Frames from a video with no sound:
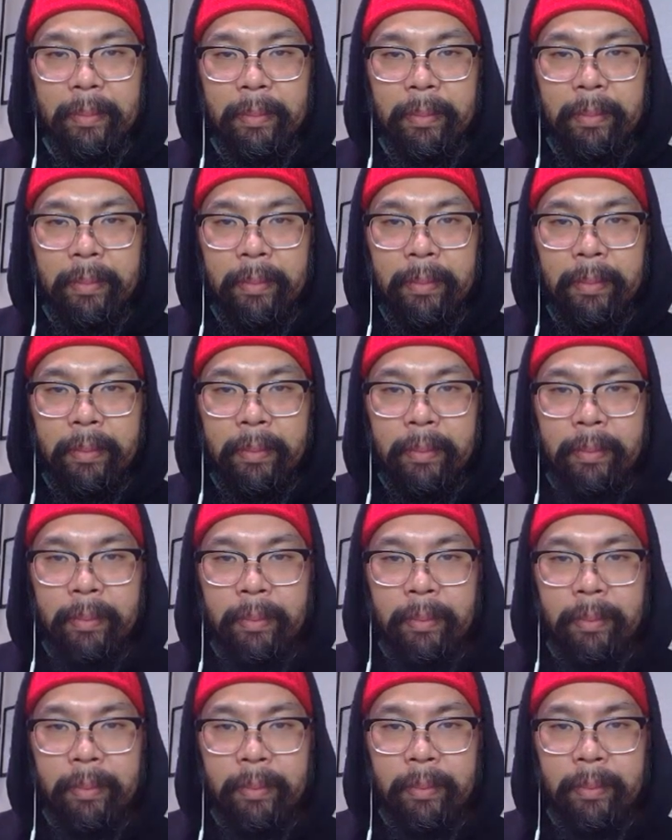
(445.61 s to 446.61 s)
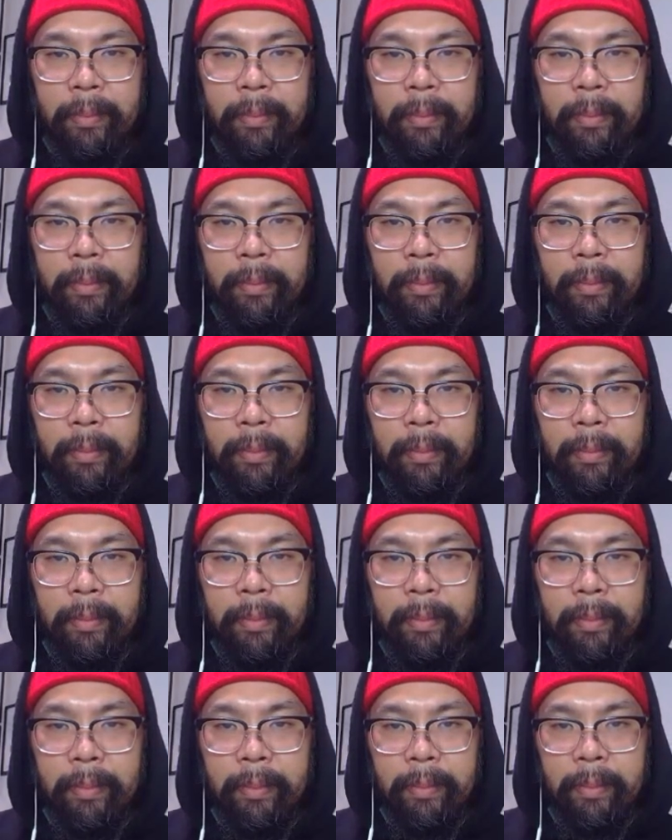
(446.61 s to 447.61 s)

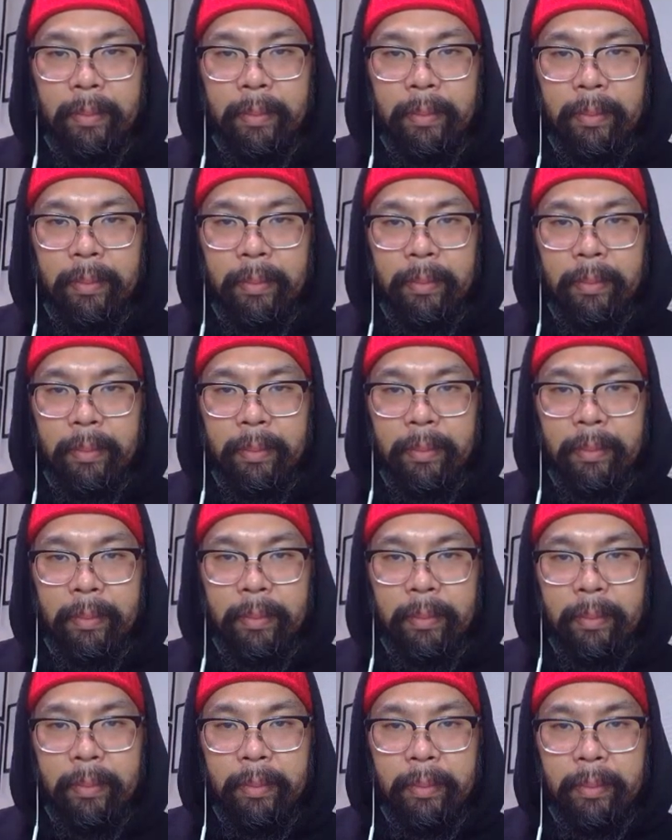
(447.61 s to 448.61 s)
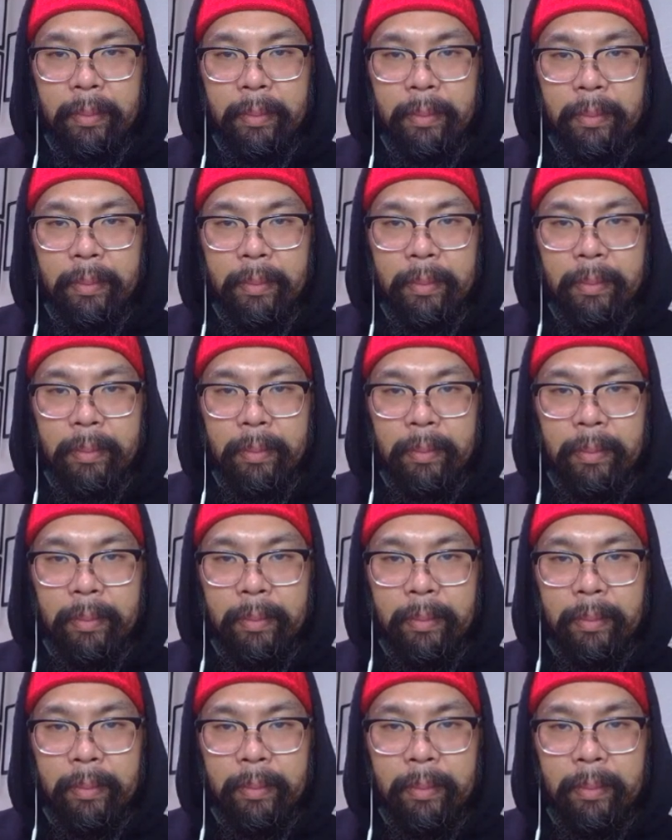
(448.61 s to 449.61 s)

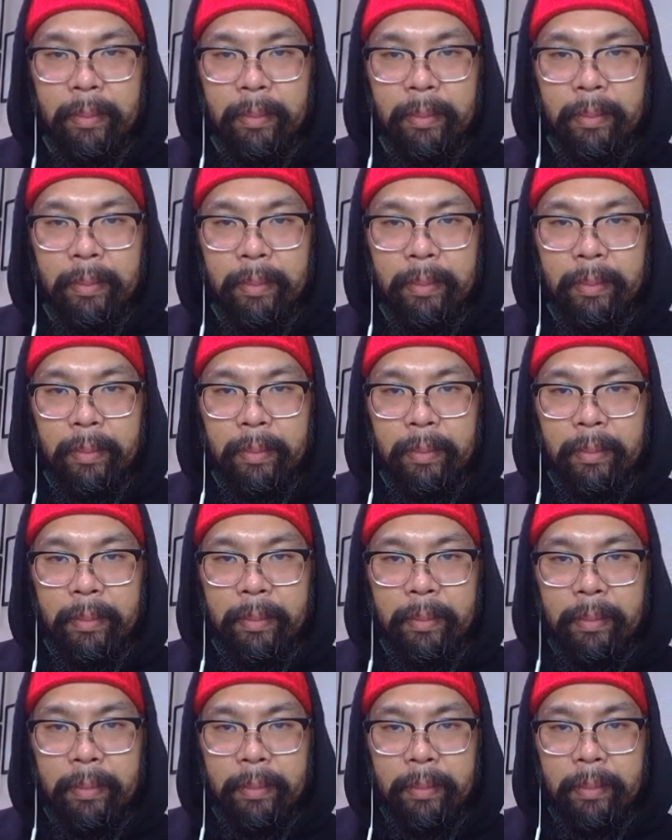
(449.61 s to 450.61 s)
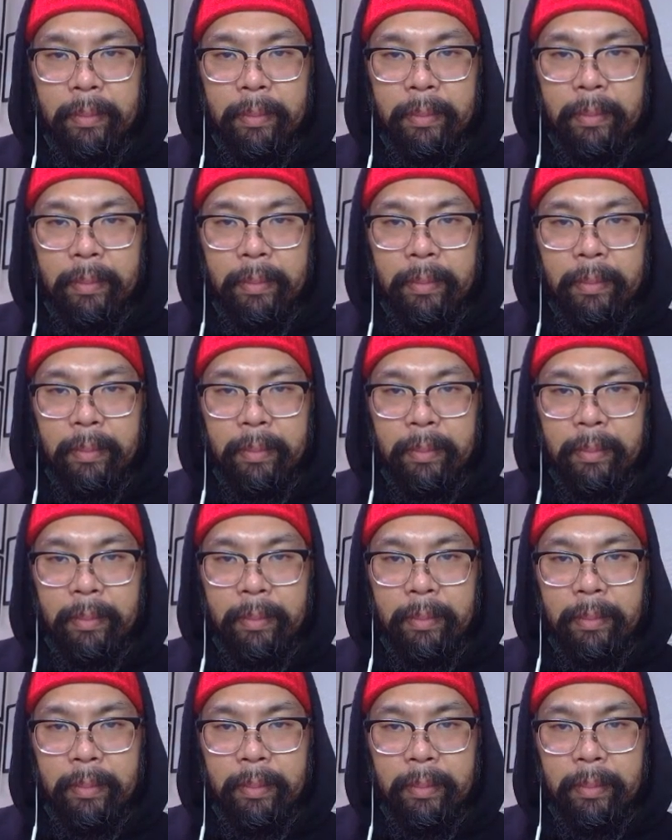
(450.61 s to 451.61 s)

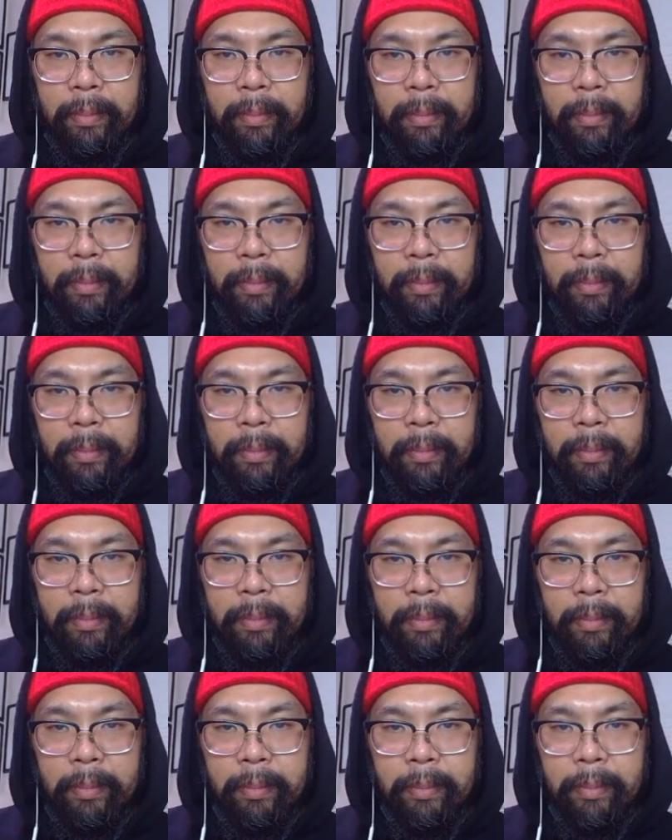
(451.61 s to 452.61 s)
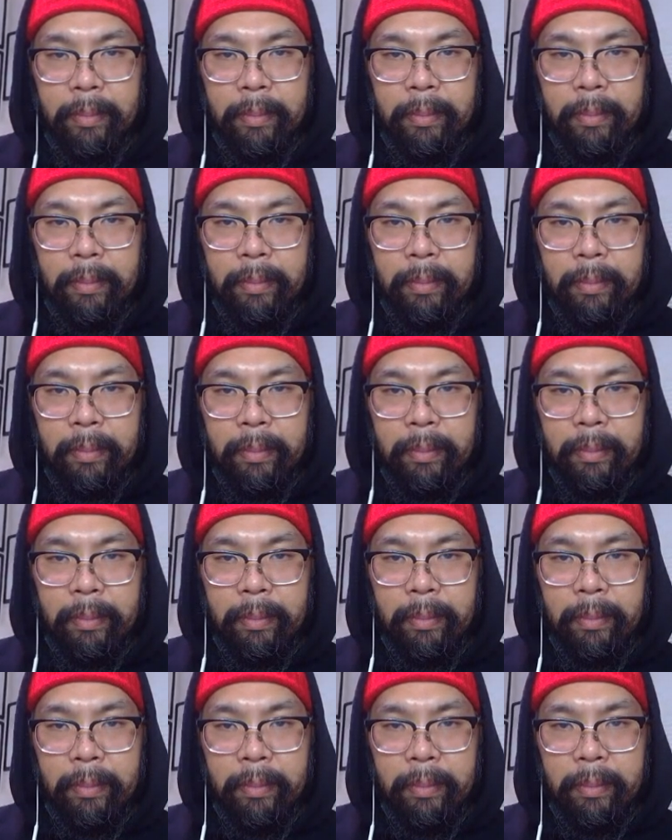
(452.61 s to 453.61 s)

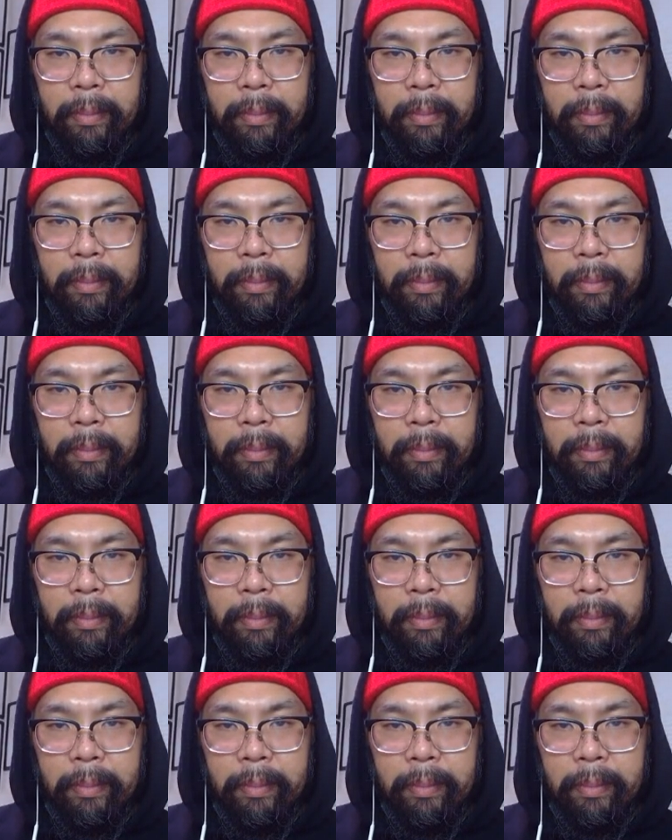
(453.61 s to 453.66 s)
[no speech]